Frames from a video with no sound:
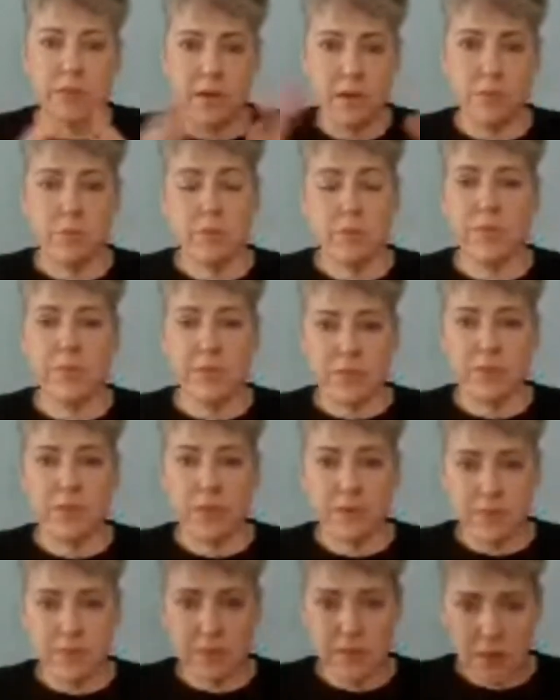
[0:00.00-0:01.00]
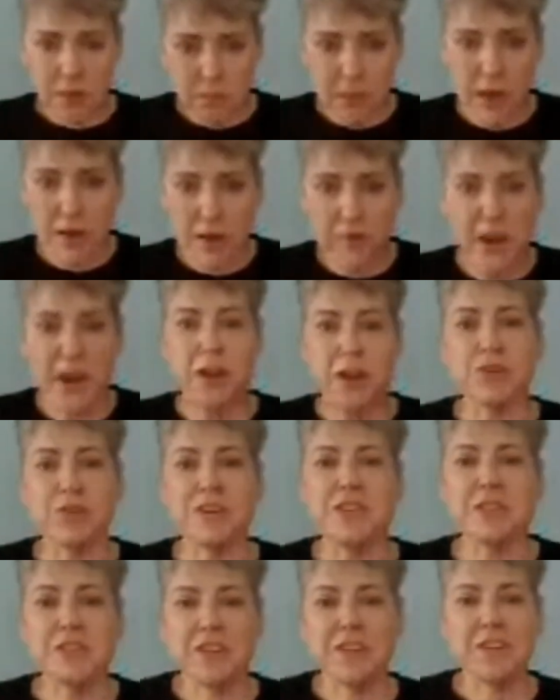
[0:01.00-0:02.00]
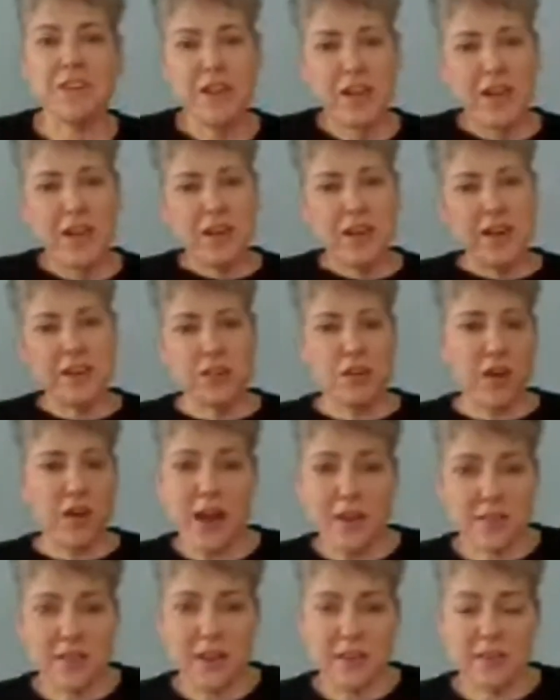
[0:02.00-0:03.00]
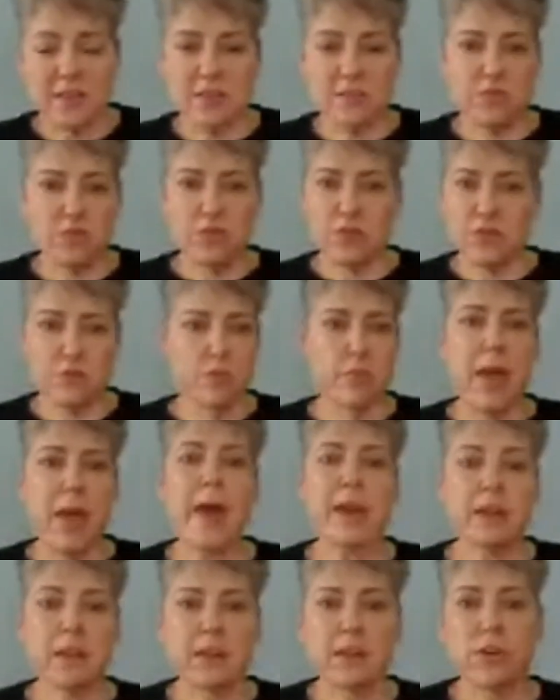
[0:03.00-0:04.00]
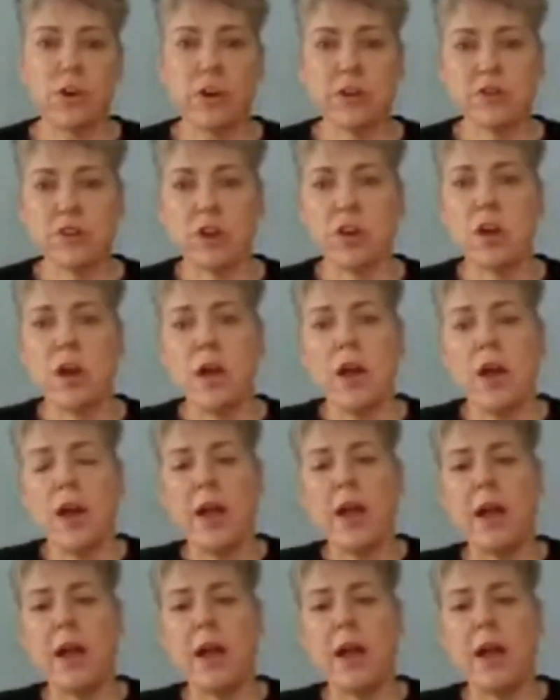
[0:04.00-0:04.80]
the, the, the, the amount of acreage that is grasslands is just dramatically larger.